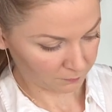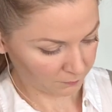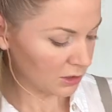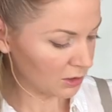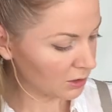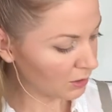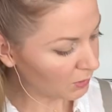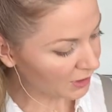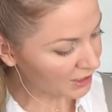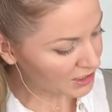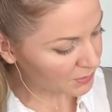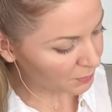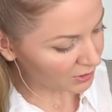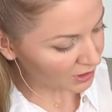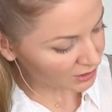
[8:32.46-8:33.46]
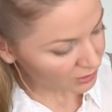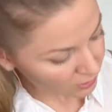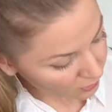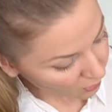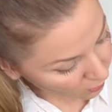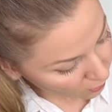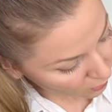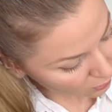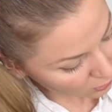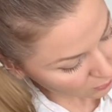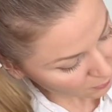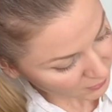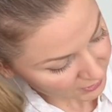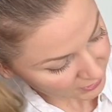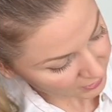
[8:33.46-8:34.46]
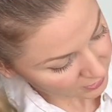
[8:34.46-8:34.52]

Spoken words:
So I spread all my